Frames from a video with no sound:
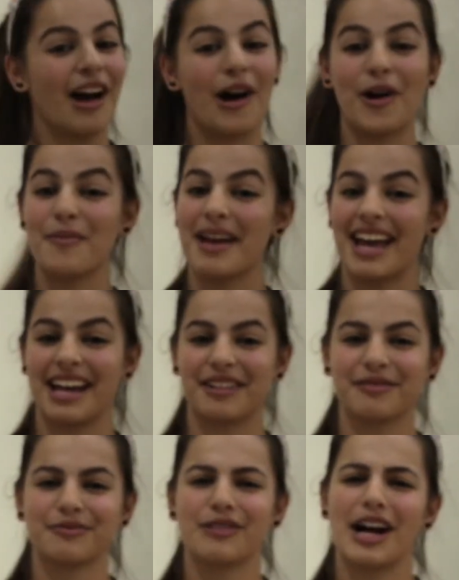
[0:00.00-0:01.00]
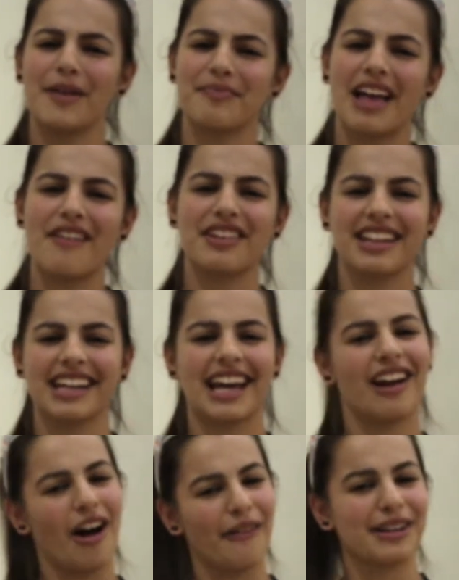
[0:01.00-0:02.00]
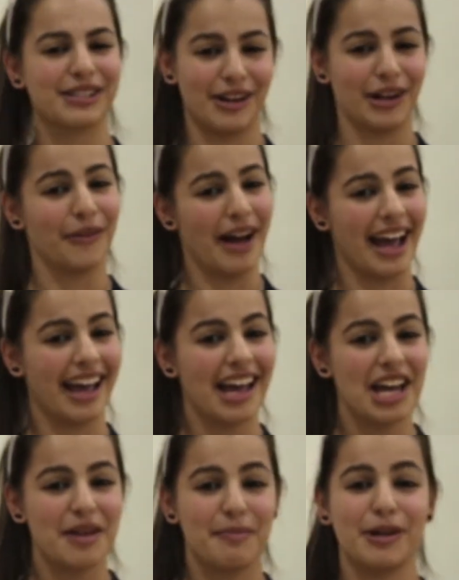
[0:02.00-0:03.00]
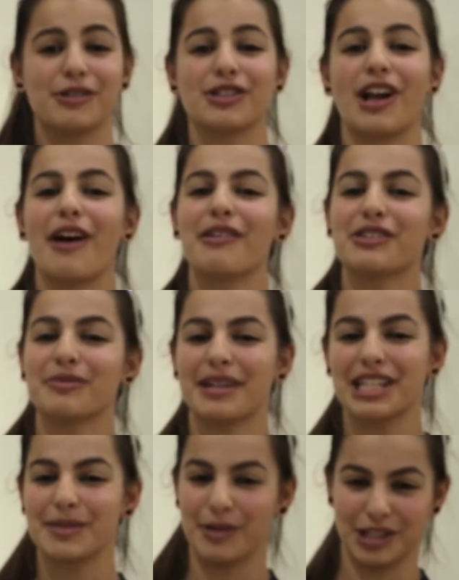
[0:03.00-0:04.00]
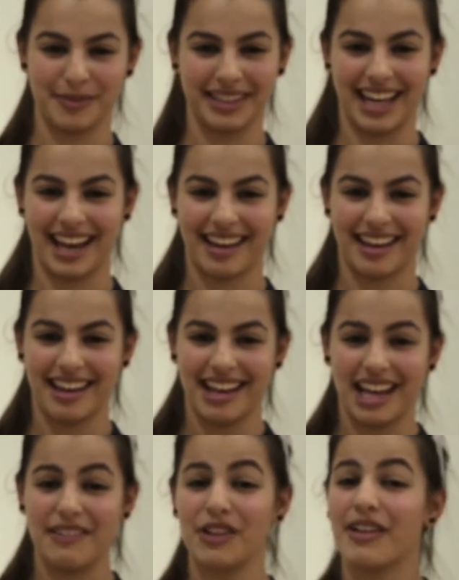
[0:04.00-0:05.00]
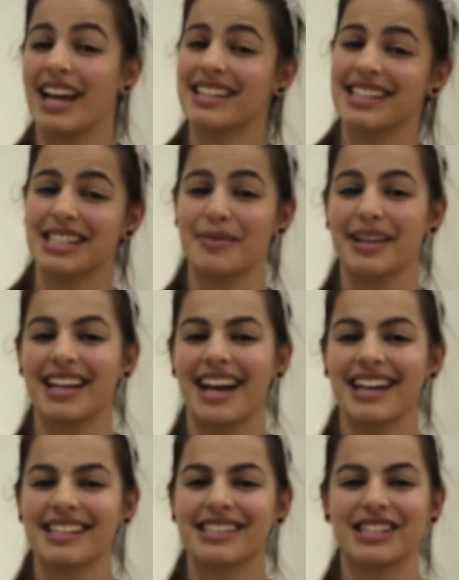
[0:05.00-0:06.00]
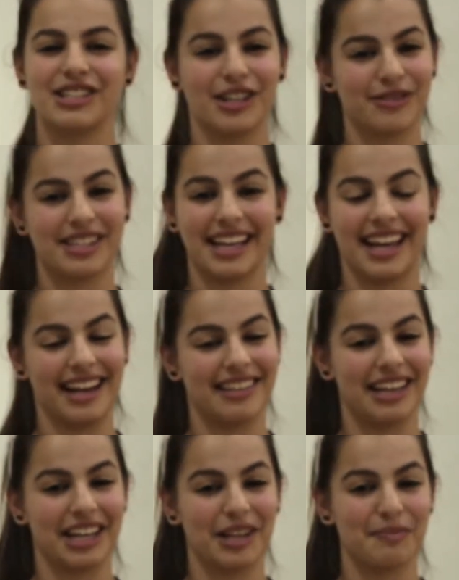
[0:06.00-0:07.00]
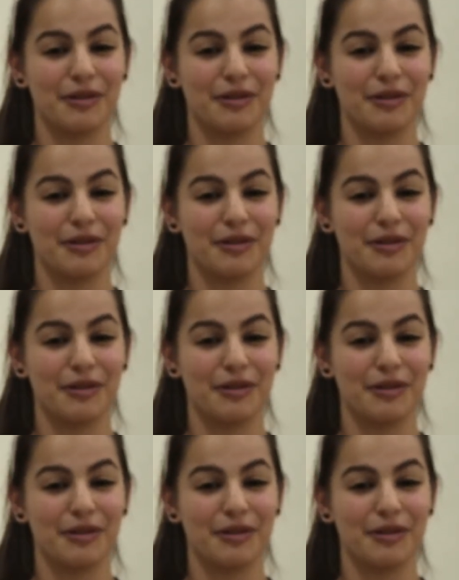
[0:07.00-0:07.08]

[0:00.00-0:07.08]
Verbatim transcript: Oh man, well, everything can't always go your way, but you should always remain sportsmanlike. If you can't say something nice, then don't say anything.